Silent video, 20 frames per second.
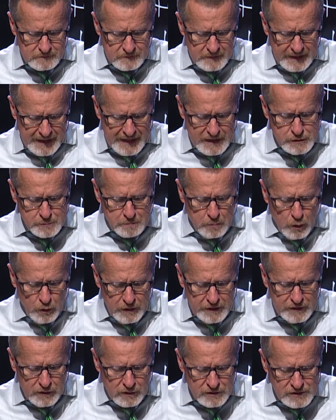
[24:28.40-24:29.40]
It's putting
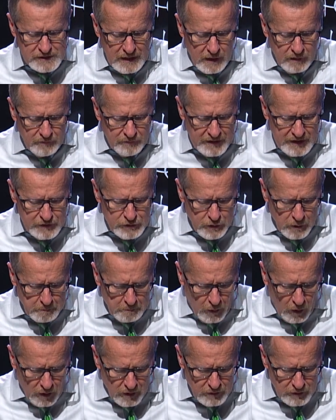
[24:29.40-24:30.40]
yourself in your
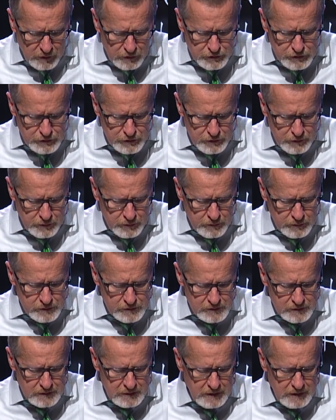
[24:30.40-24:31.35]
partner's shoes.